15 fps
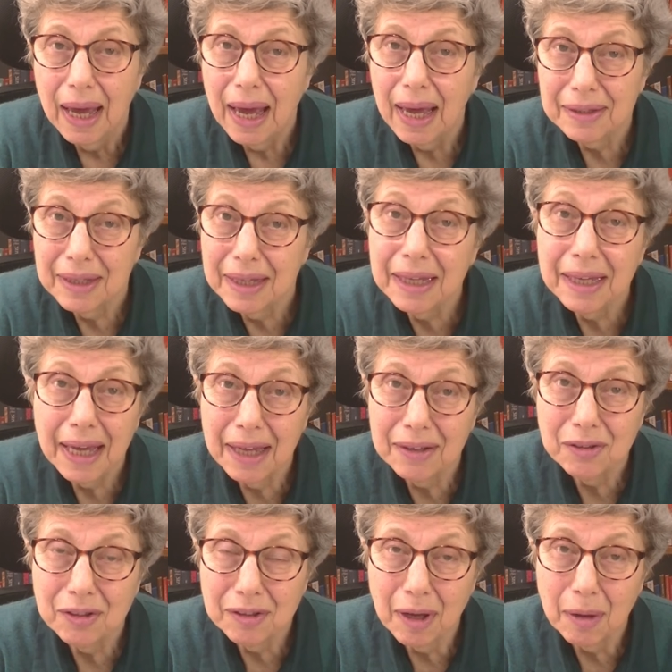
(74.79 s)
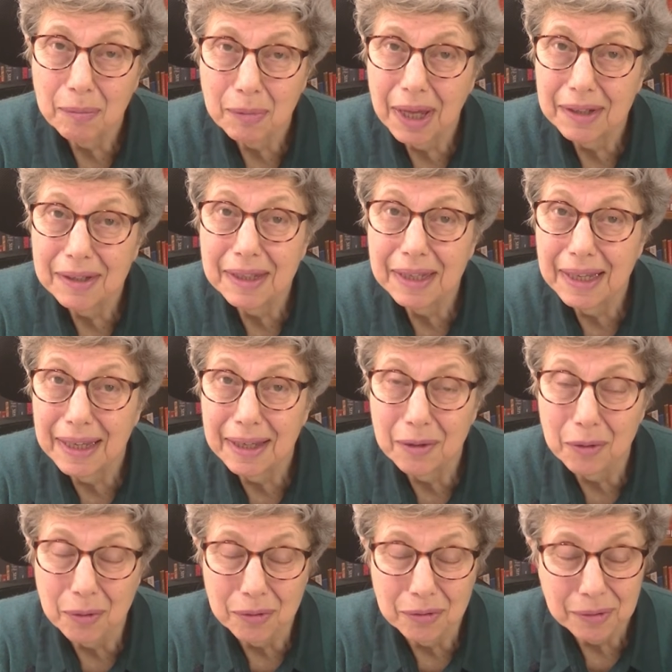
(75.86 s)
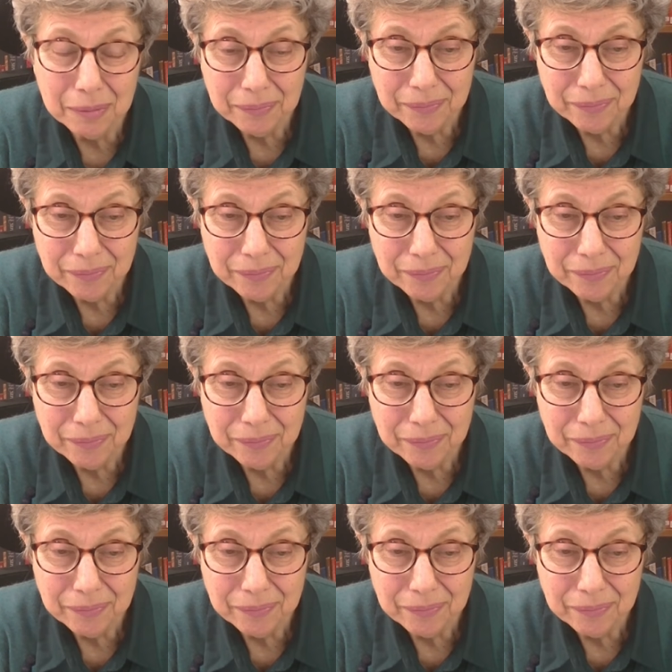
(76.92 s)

And he ended up getting killed.